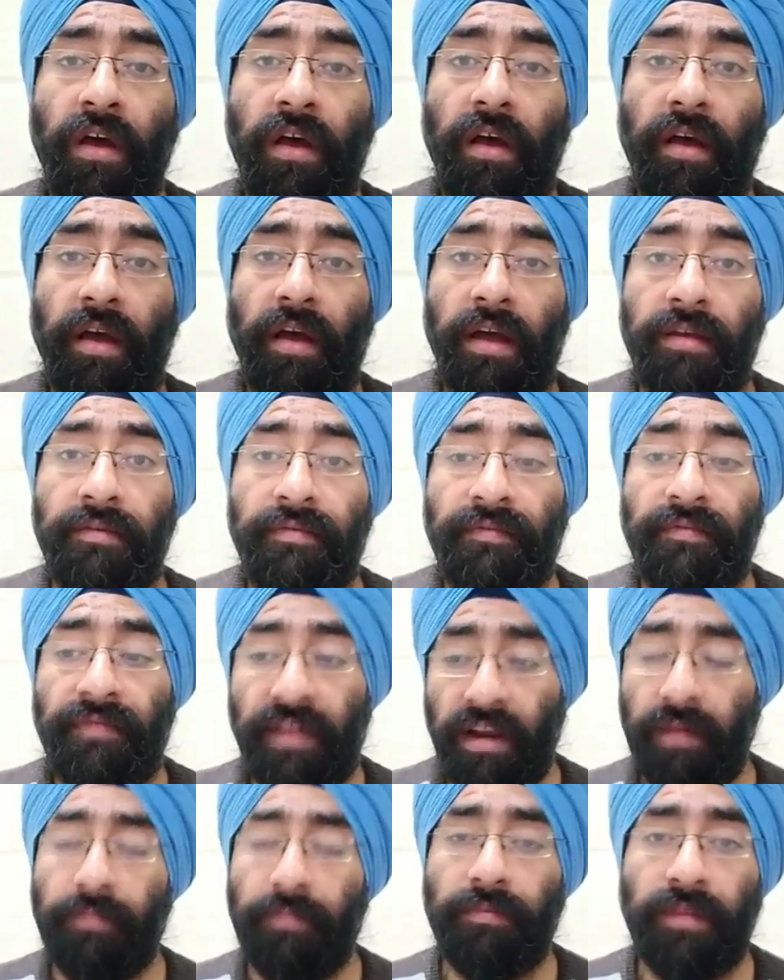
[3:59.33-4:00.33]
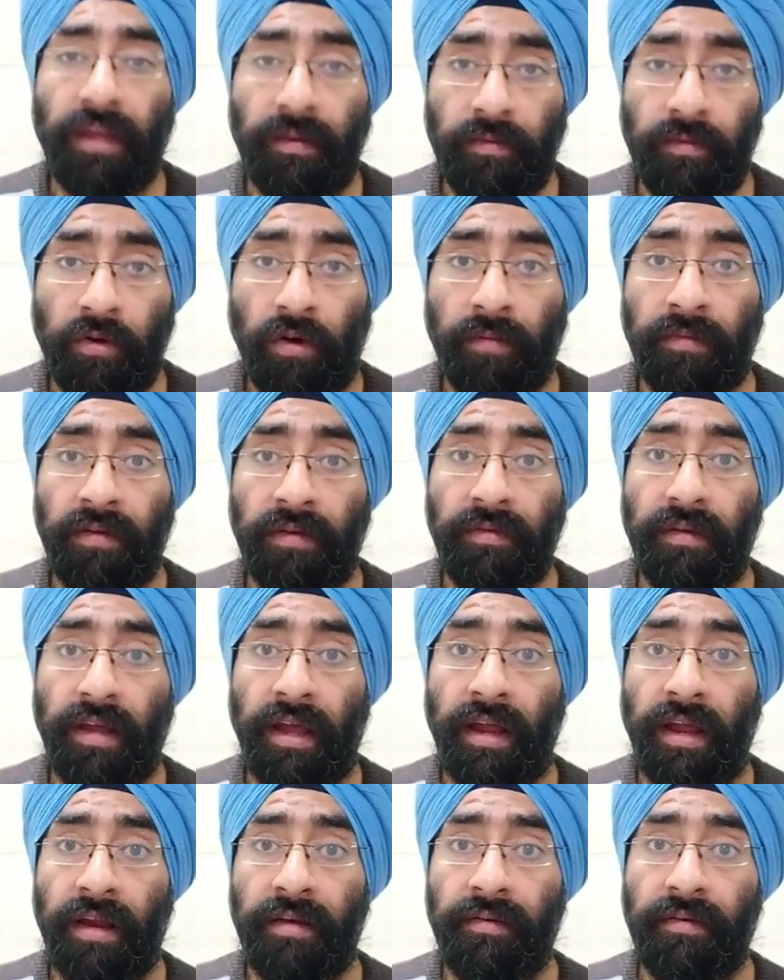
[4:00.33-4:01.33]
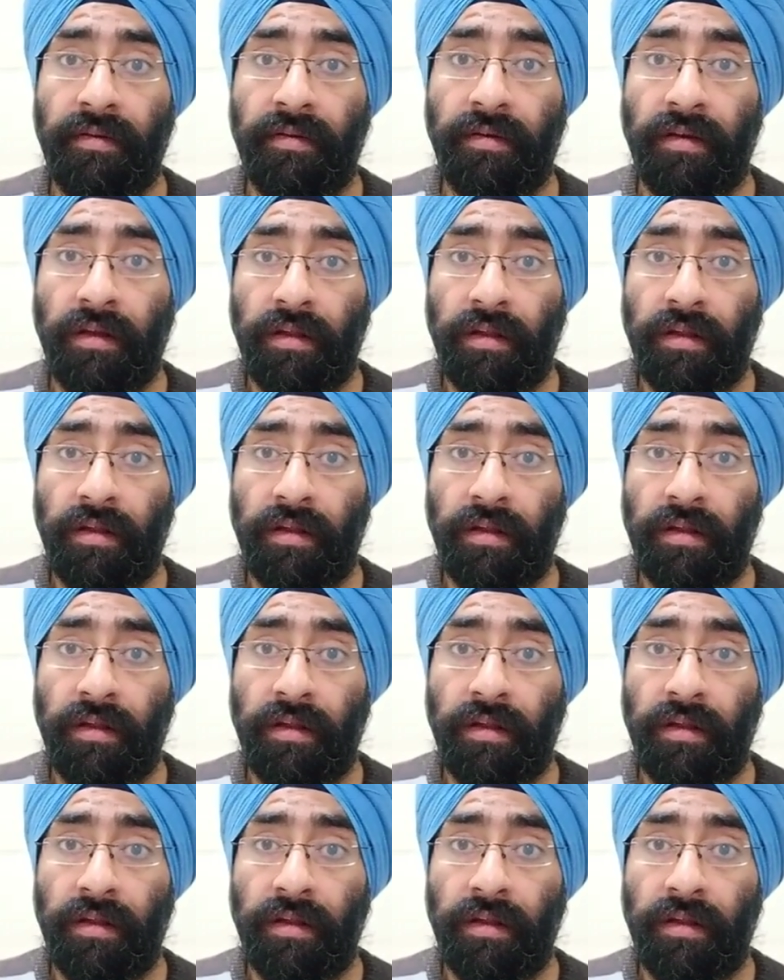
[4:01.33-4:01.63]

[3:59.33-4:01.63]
and fill up the abdomen and